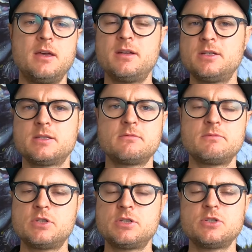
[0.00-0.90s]

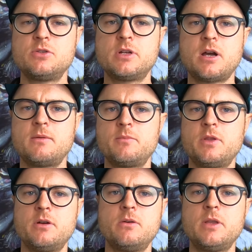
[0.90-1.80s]
Just shoot a comment
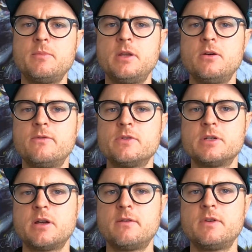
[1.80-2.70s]
below. Let me know if there's
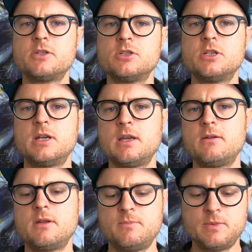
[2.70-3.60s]
a coffee I should check
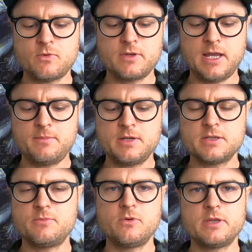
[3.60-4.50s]
out, and I'd be more than happy to
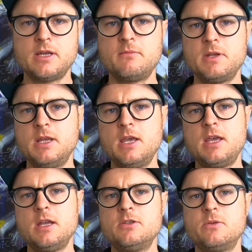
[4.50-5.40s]
support them
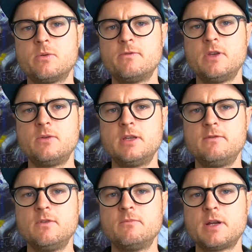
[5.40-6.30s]
and do a review and
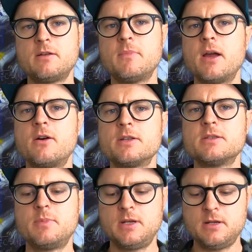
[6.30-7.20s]
give you kind of my
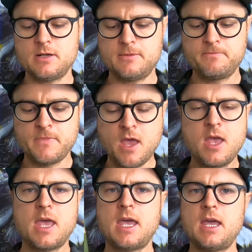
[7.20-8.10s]
honest opinion on it.
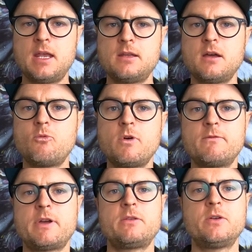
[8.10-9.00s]
And one
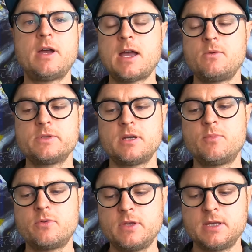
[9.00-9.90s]
final note, how was I
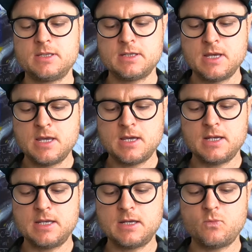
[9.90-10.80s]
brewing this?
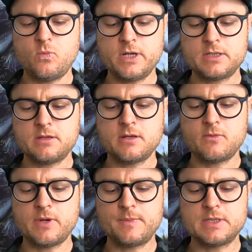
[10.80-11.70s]
Again, went to their
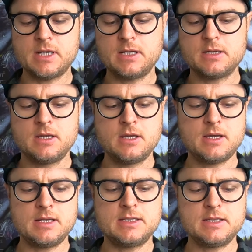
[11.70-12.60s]
website.
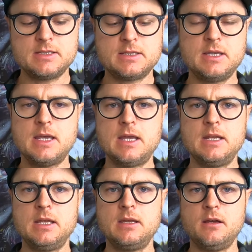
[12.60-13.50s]
I didn't see
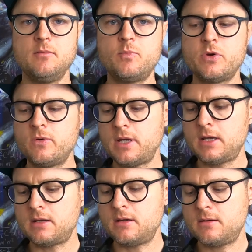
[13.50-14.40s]
any